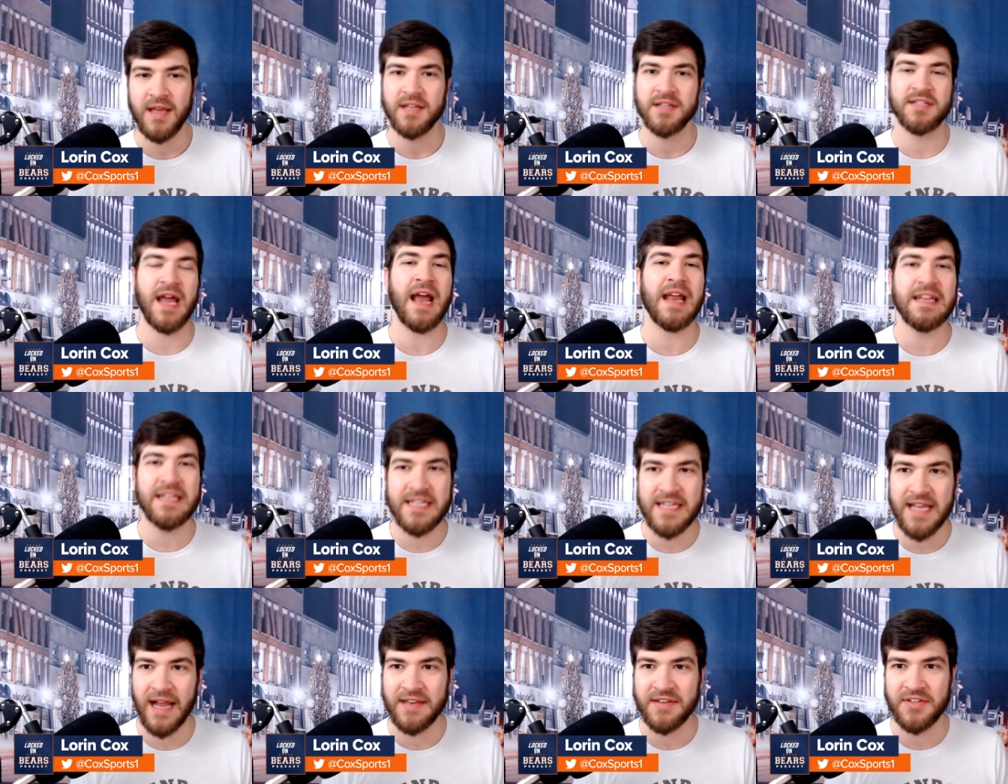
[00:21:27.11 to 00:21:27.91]
Signed
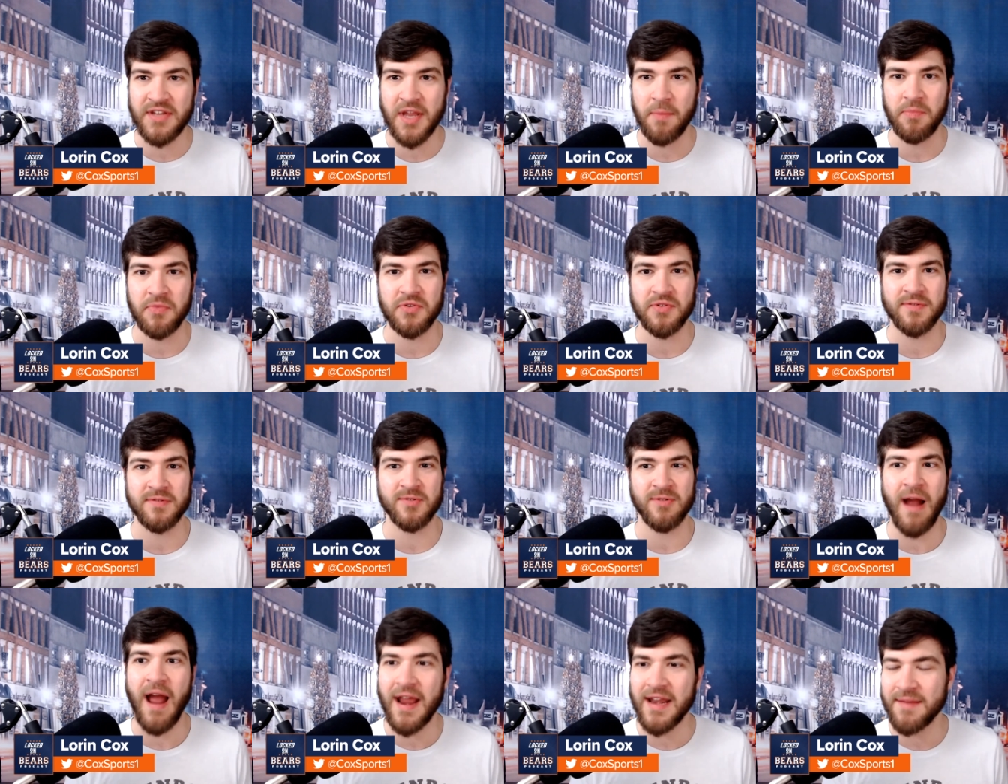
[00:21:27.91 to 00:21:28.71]
Deon Sims,
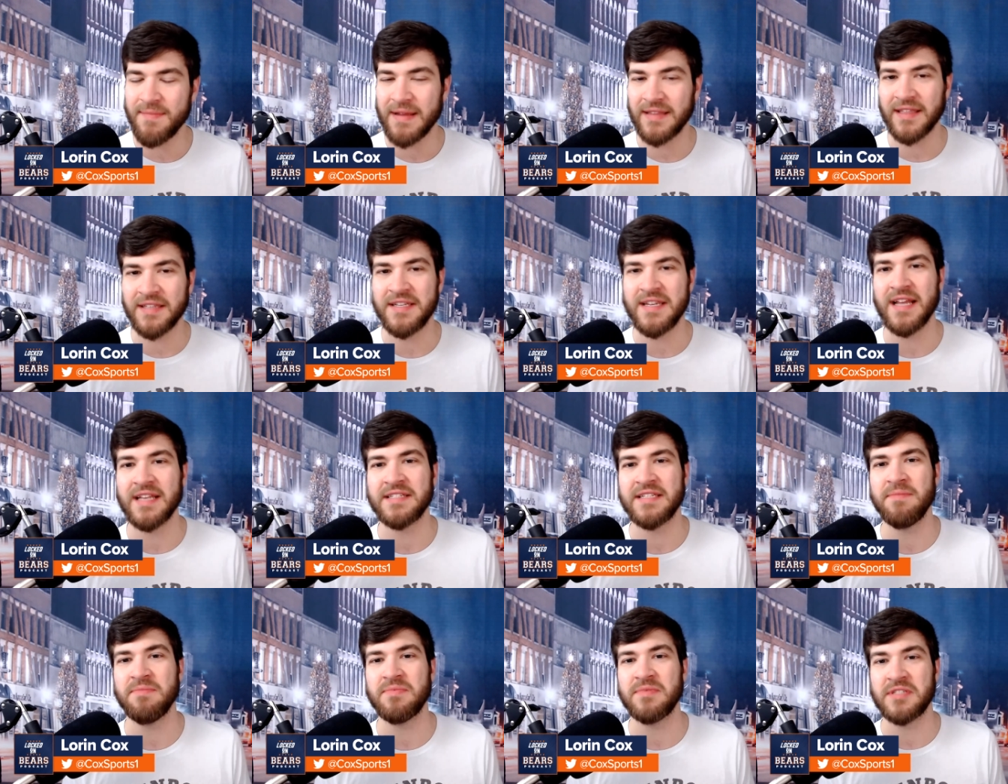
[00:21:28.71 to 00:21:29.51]
tried to make the
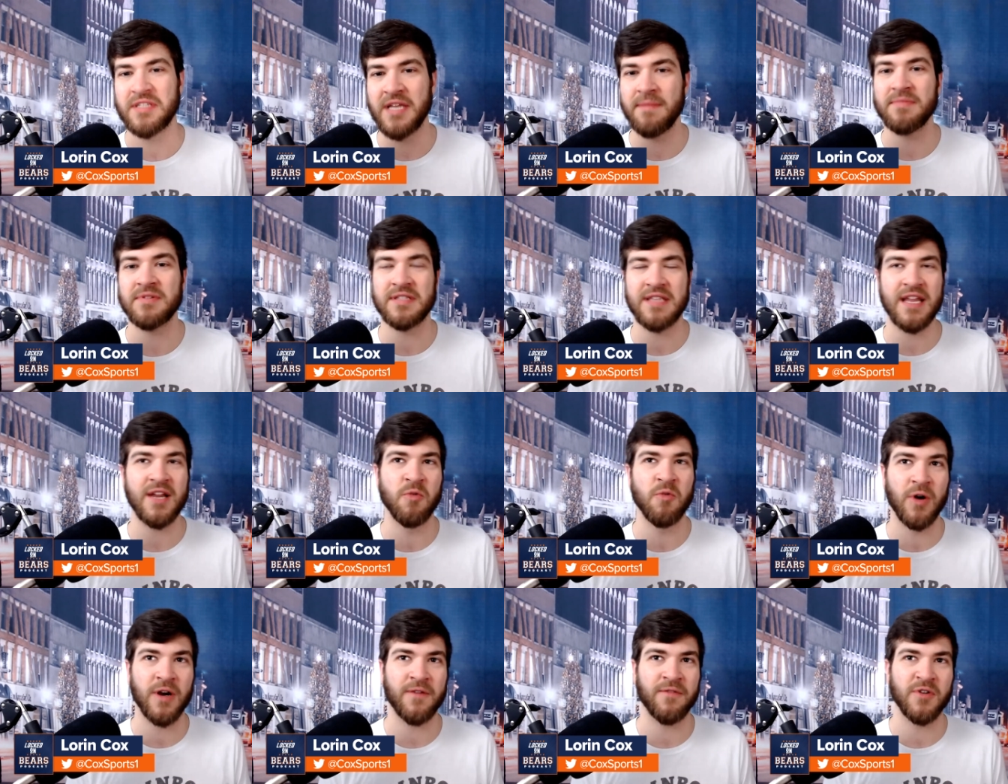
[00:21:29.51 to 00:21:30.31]
Deon Sims
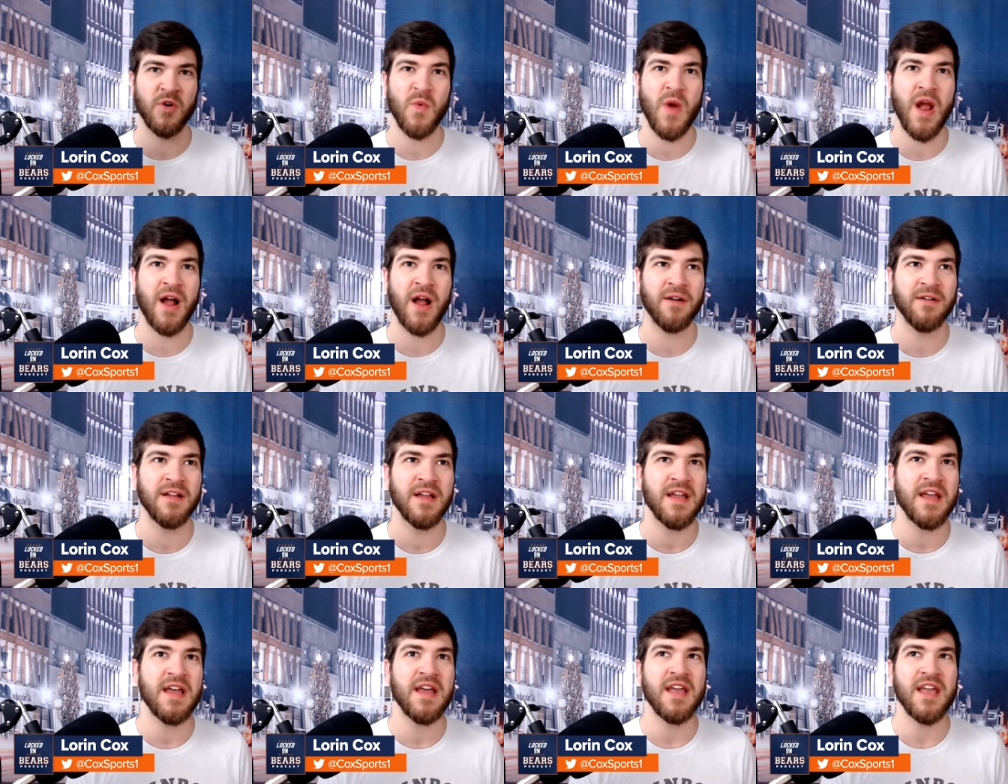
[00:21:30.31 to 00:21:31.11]
thing work for a
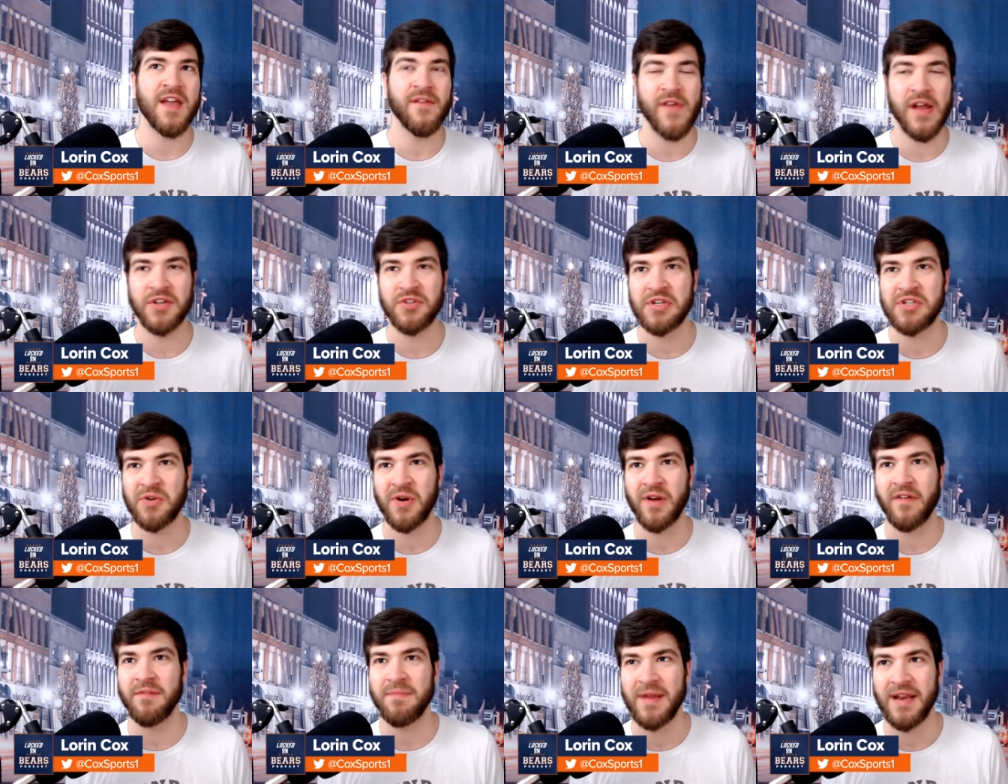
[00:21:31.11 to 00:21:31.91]
while, eventually
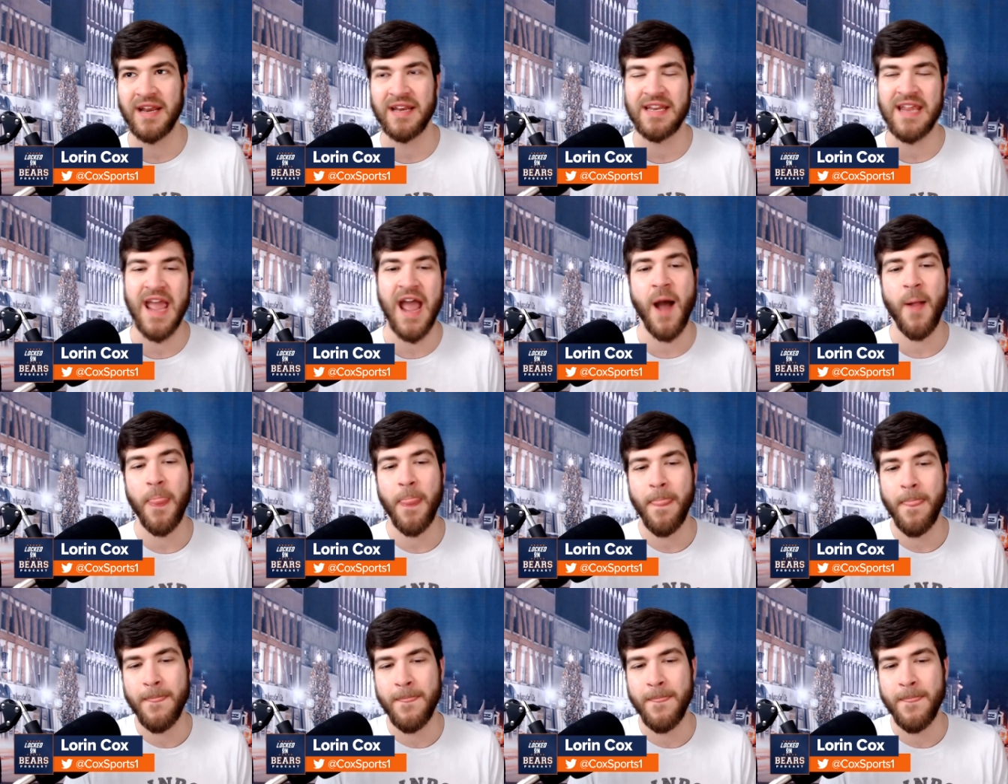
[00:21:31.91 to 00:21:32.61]
sort of admitted, yeah,